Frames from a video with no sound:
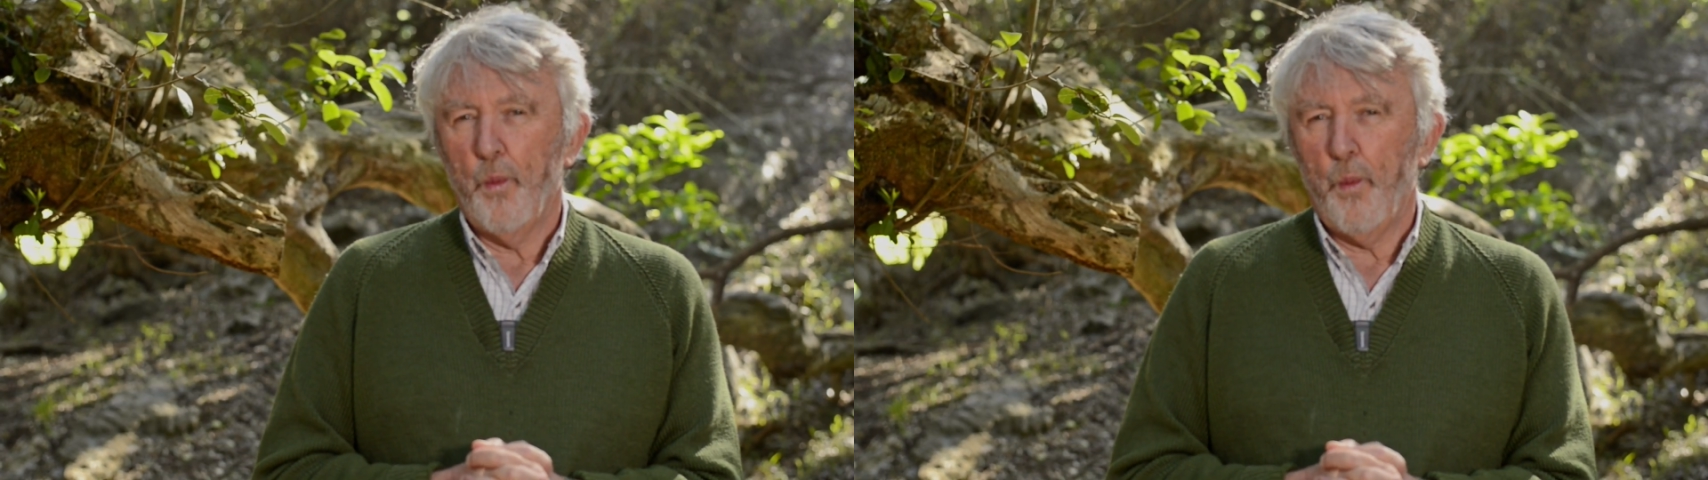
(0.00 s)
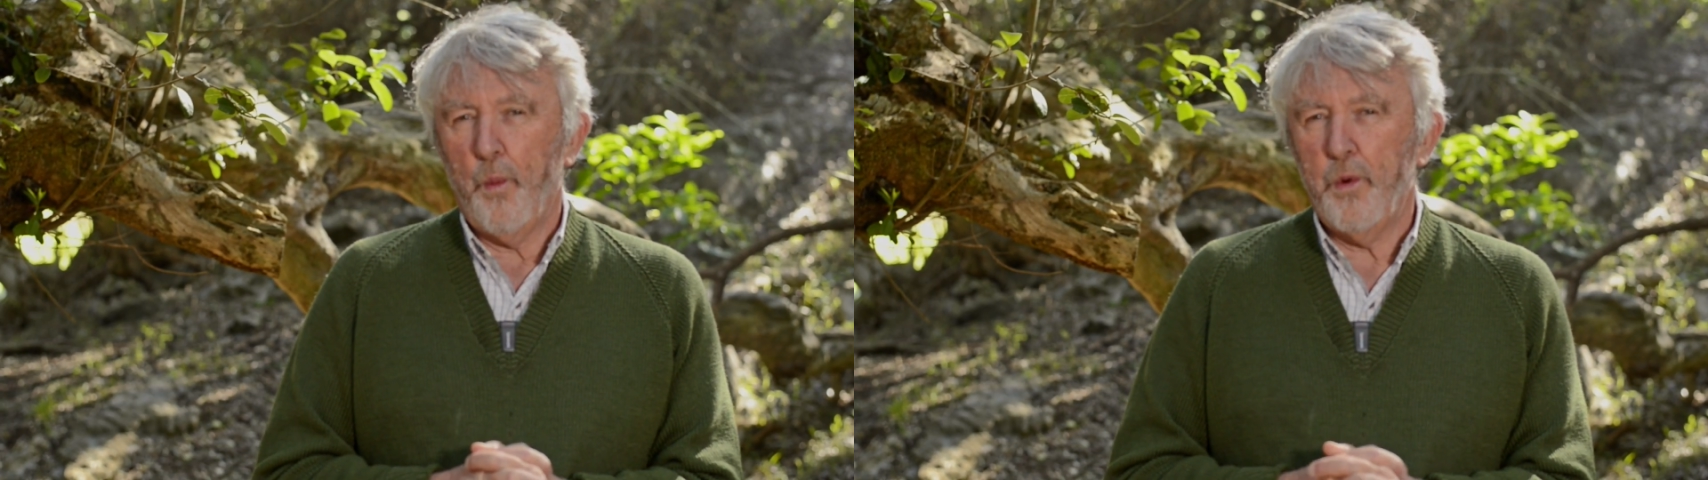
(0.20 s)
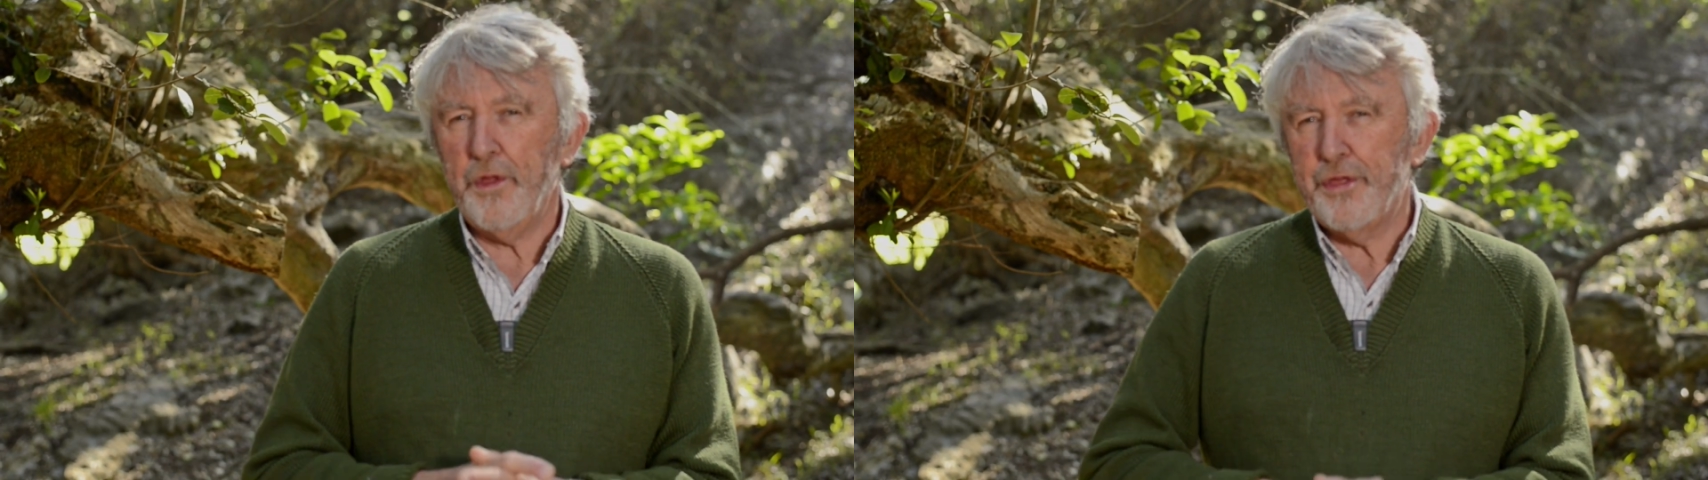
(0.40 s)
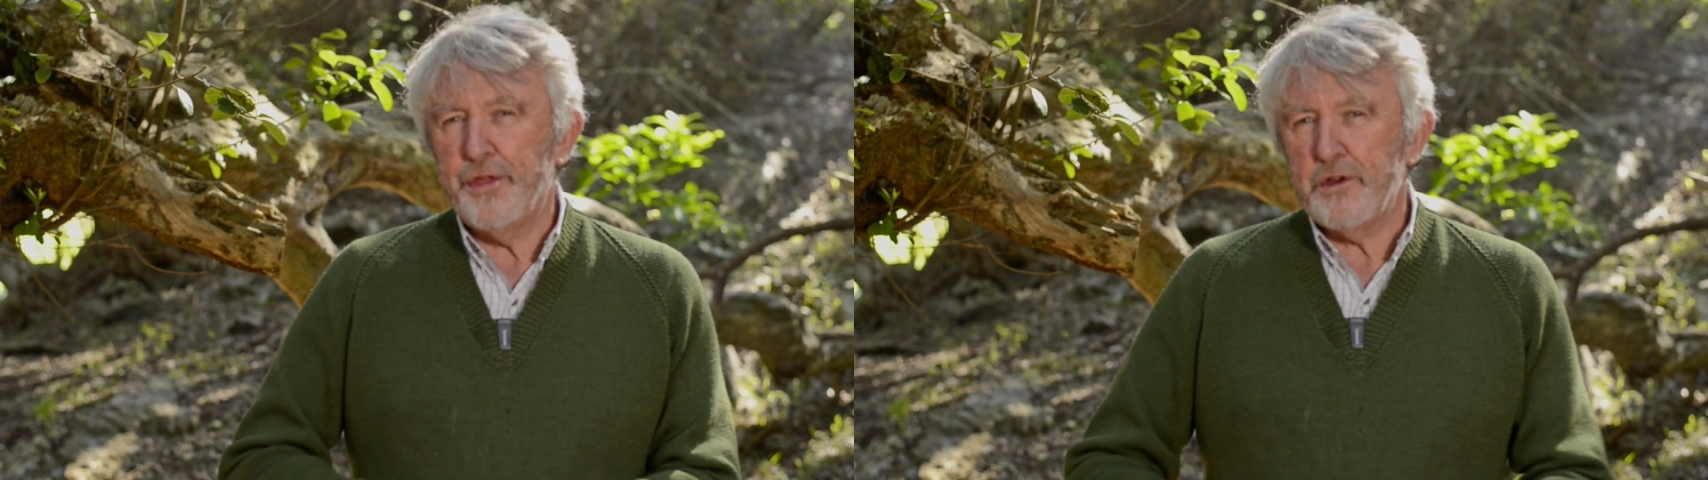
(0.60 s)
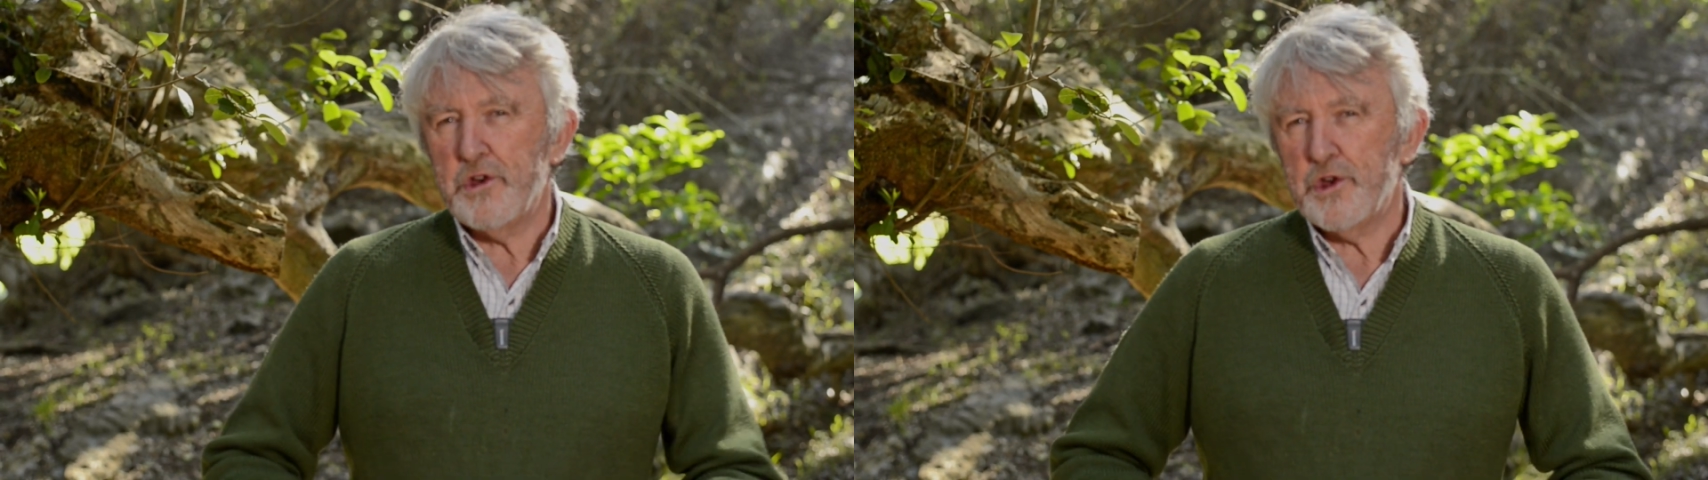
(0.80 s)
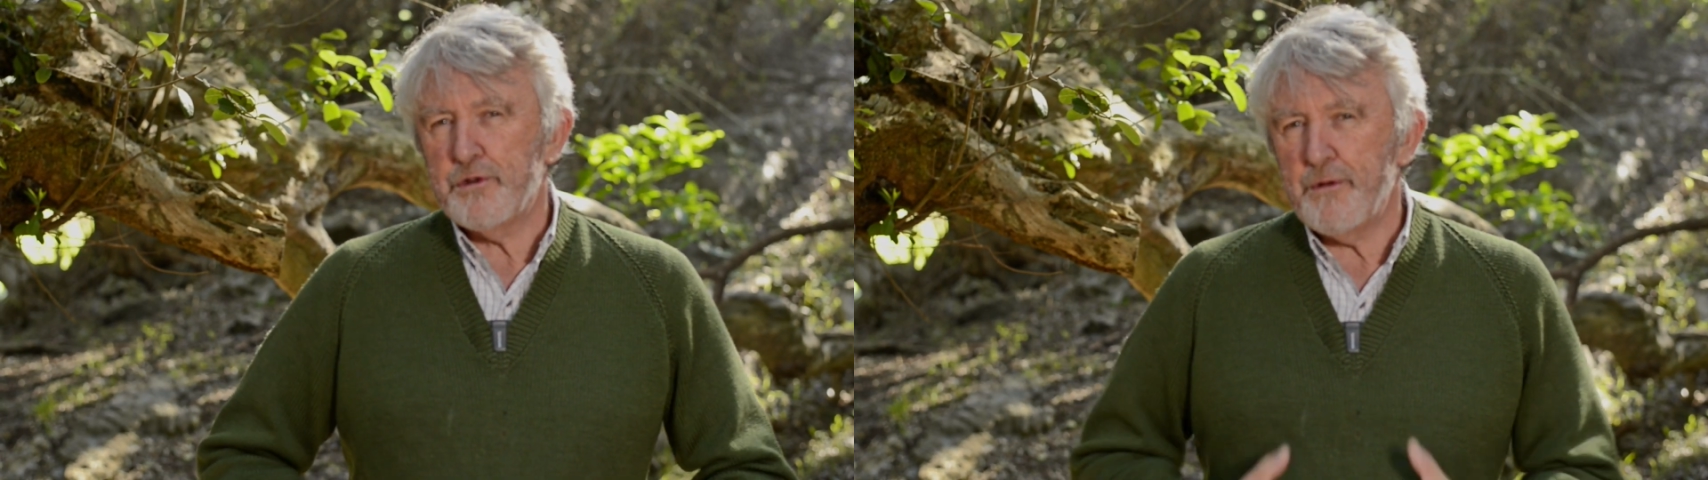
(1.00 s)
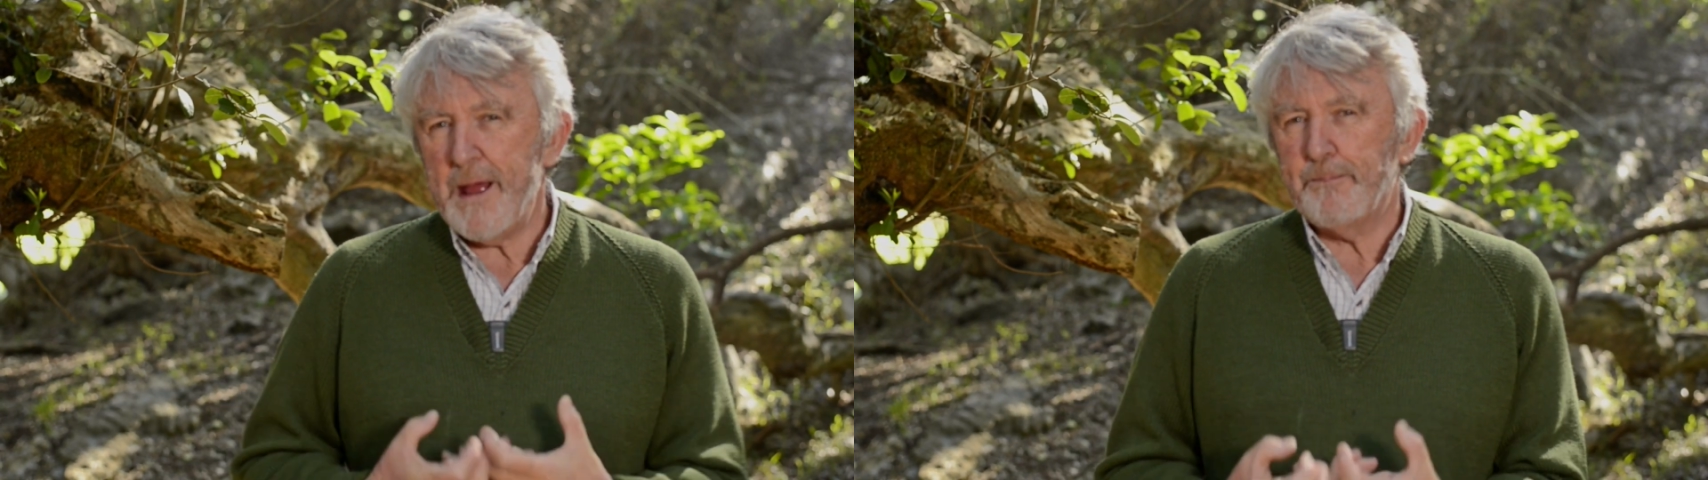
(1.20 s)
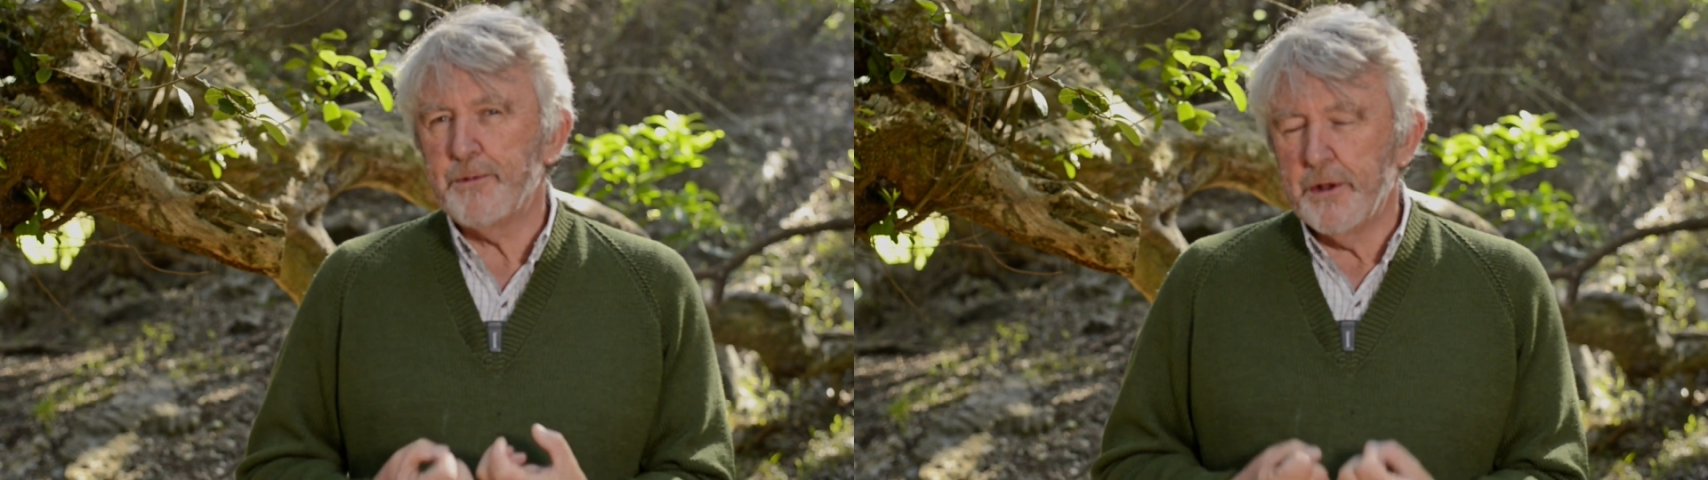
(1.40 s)
with the
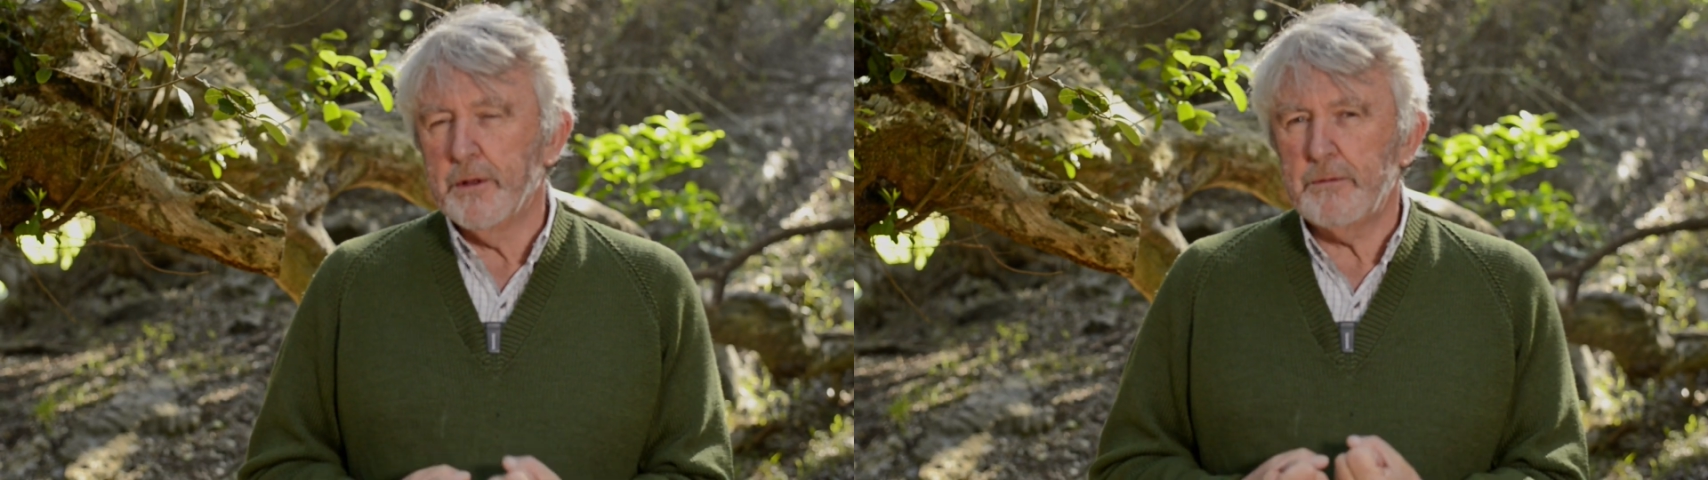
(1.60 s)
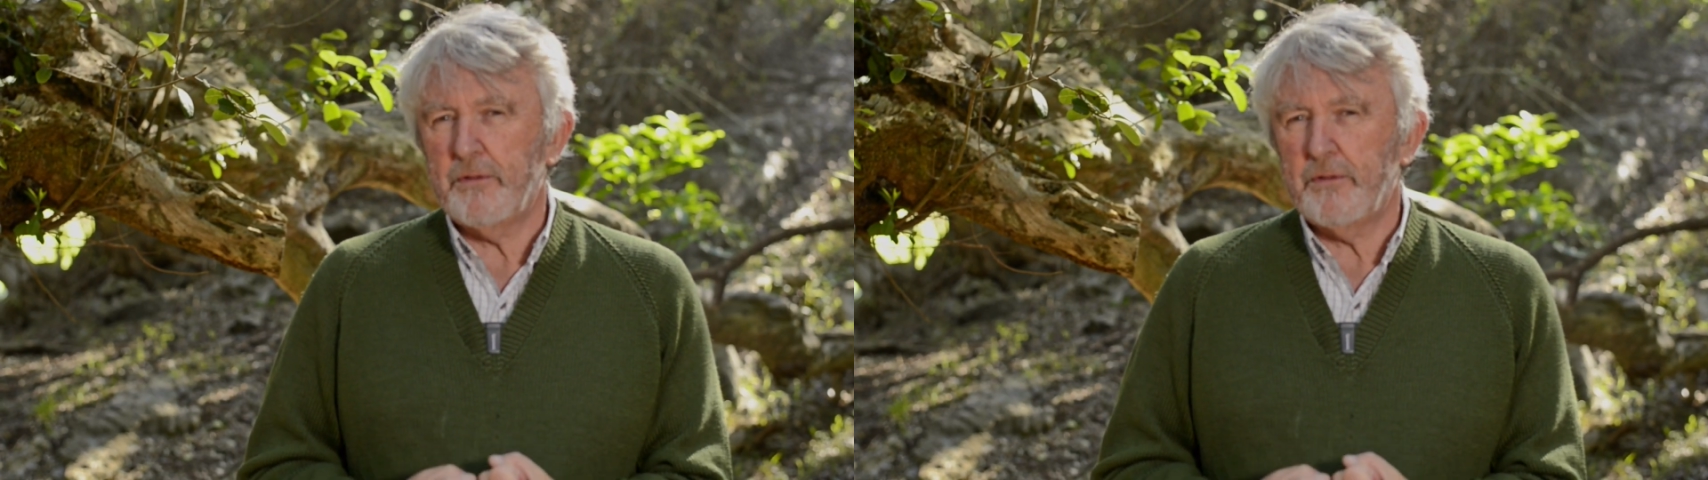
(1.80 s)
shrapnel